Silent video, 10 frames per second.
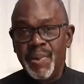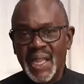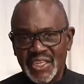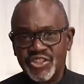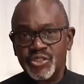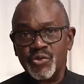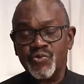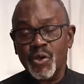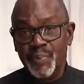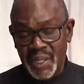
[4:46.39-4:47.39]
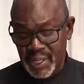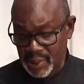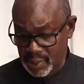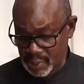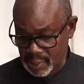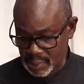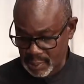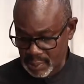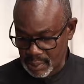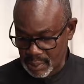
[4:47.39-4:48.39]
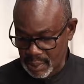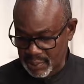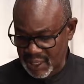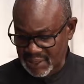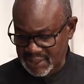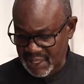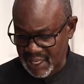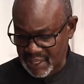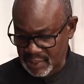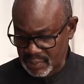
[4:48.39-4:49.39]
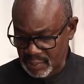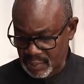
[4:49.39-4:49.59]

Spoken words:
"Bless you for being." They said,